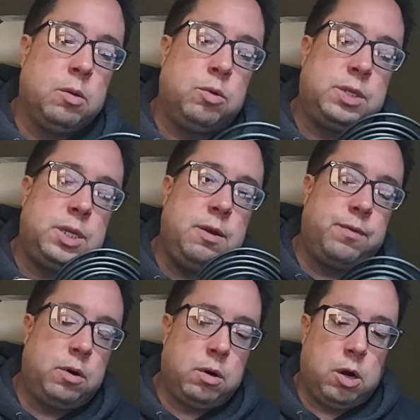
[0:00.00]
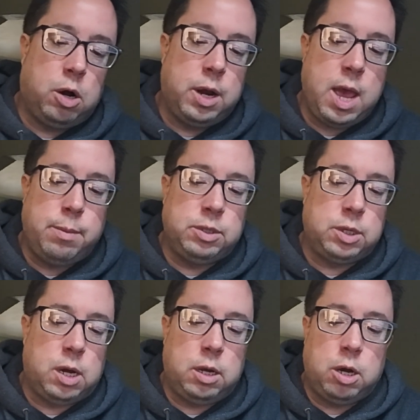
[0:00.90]
receiver on
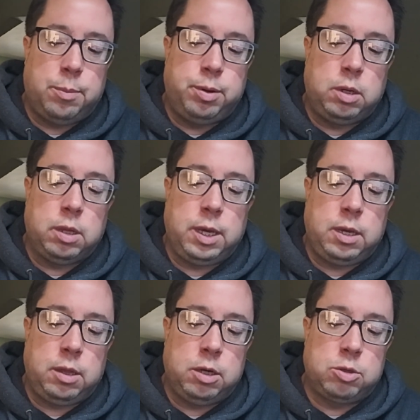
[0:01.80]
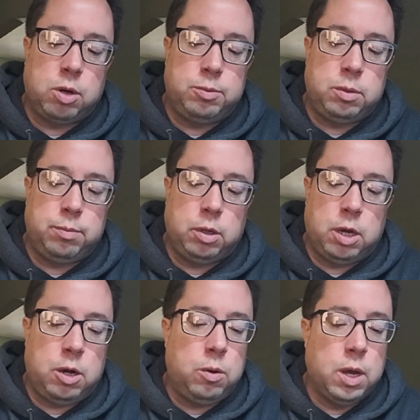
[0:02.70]
Amazon. I'll put a link in the description
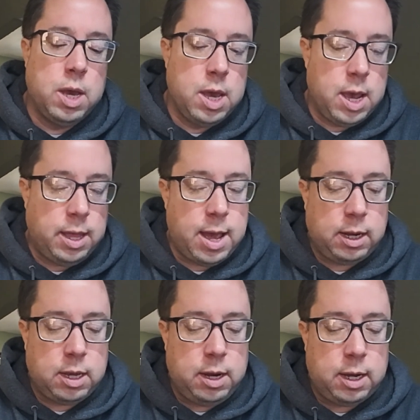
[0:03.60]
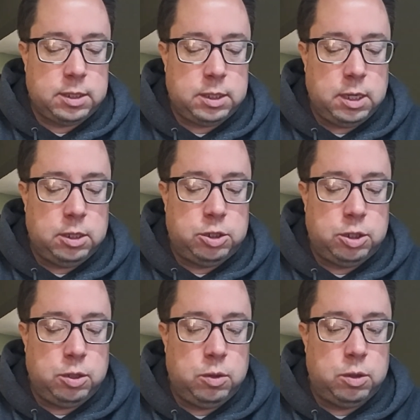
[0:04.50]
below, and that connects
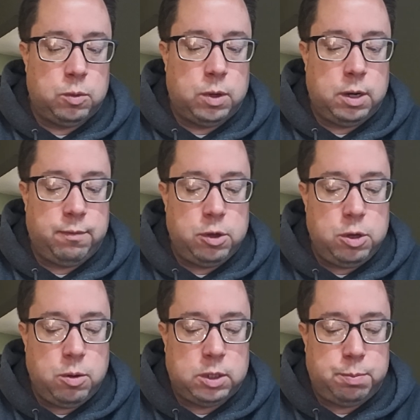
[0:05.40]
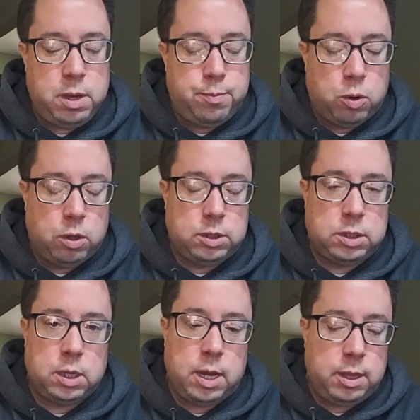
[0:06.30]
into one of the USB
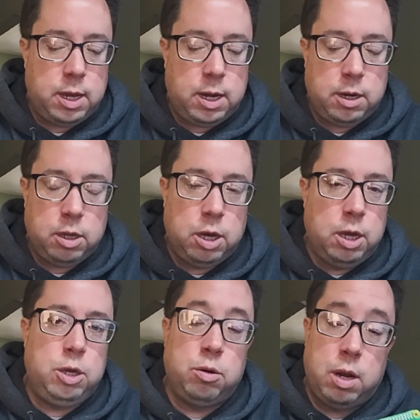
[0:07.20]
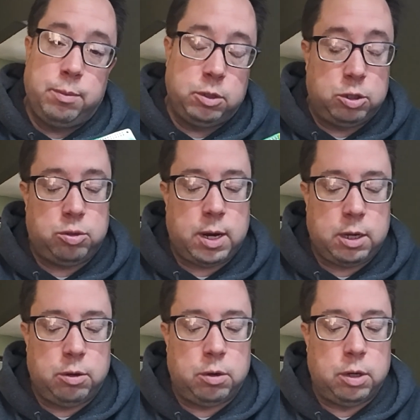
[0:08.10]
ports, and then you're able to
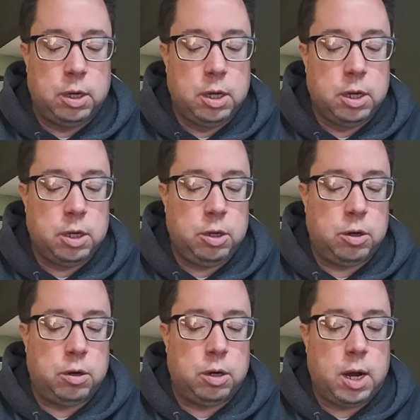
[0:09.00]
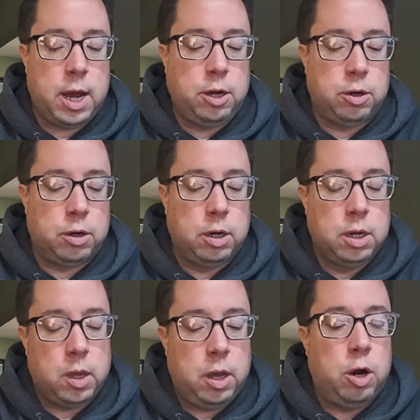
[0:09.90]
track your hiker.
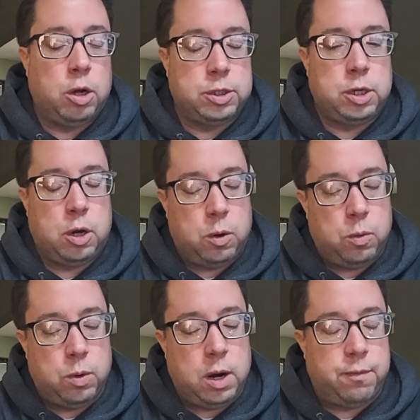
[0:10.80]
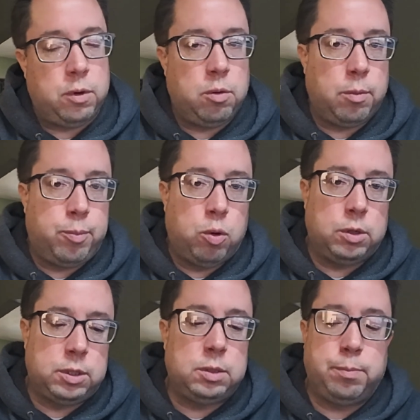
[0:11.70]
And also, whenever it
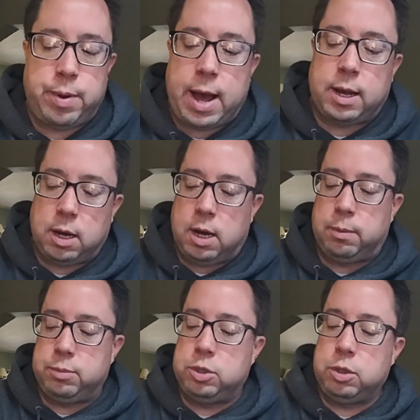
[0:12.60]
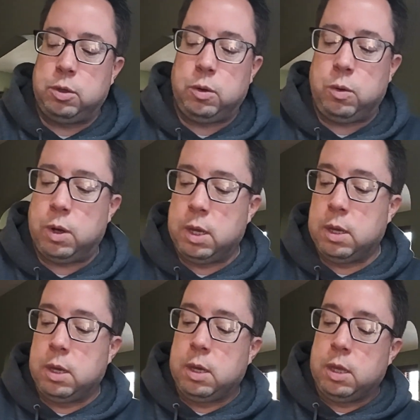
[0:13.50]
reports back up to
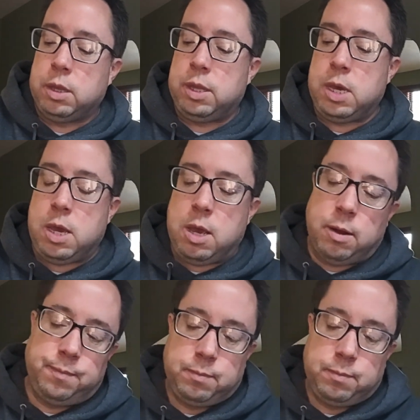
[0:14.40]
the